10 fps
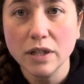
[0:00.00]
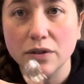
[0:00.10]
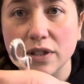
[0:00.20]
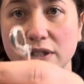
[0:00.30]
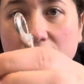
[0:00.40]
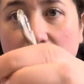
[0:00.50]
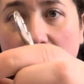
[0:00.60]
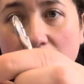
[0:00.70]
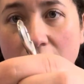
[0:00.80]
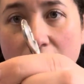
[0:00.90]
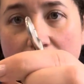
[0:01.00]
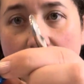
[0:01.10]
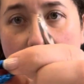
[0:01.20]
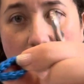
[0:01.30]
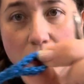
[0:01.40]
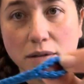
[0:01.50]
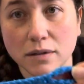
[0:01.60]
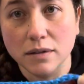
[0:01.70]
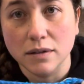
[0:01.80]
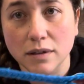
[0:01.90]
You can see that little
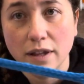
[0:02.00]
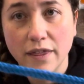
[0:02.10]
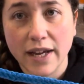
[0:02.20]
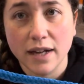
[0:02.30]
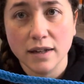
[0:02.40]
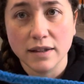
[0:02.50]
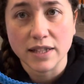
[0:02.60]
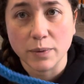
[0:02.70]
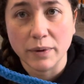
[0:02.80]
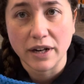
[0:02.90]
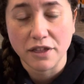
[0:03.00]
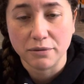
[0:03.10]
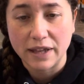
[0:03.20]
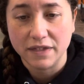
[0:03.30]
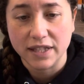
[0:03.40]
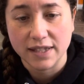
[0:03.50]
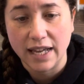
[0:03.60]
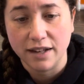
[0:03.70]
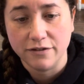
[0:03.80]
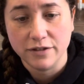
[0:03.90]
hole there. That's where we're gonna thread this
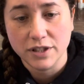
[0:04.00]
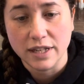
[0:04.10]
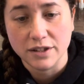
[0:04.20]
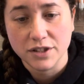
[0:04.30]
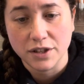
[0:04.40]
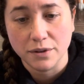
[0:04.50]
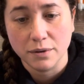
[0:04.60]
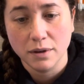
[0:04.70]
head into.